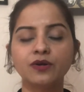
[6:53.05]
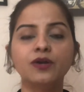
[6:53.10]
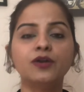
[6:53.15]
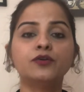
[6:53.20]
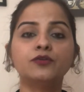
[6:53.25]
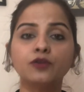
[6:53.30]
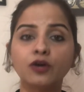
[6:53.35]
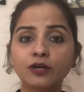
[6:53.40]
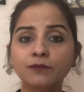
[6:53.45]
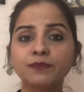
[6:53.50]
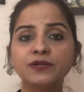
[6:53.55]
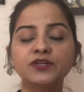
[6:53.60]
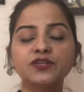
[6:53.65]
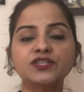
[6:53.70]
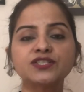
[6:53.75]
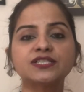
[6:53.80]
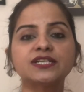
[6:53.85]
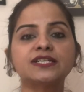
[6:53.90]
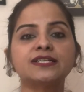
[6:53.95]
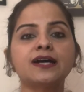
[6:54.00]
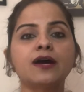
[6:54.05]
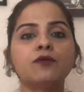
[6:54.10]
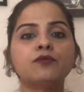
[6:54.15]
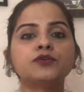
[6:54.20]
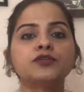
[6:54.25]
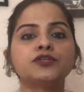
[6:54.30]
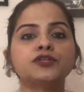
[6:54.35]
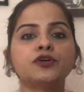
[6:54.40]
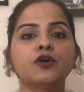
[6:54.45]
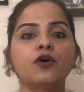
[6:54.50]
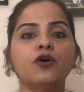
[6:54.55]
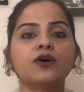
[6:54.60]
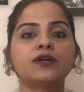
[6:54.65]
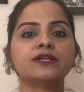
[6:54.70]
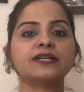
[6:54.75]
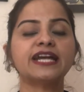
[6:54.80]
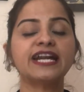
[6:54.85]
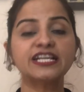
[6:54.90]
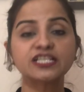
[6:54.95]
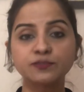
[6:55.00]
Not because they doubt your
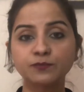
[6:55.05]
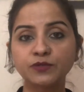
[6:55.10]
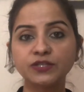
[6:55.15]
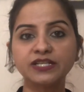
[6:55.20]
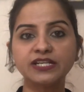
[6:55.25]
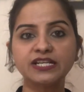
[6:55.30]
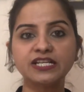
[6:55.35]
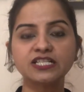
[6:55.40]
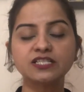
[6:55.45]
expertise,